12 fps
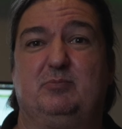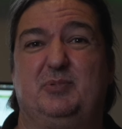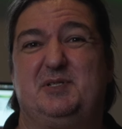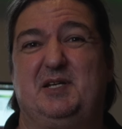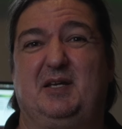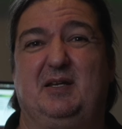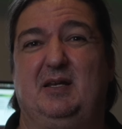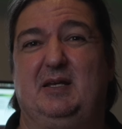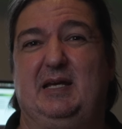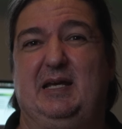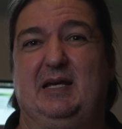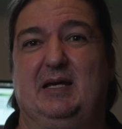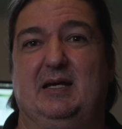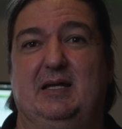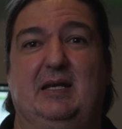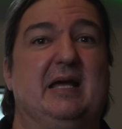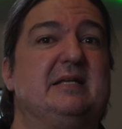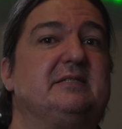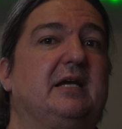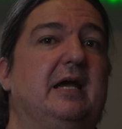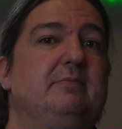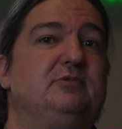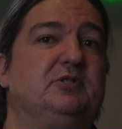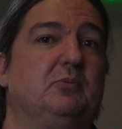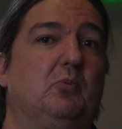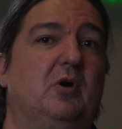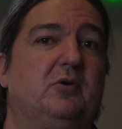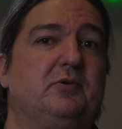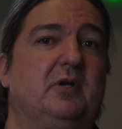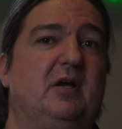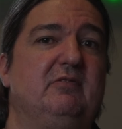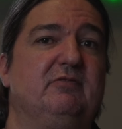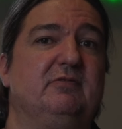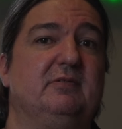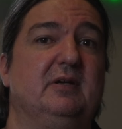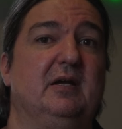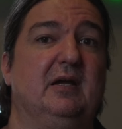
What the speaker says: particularly landscapes and wildlife.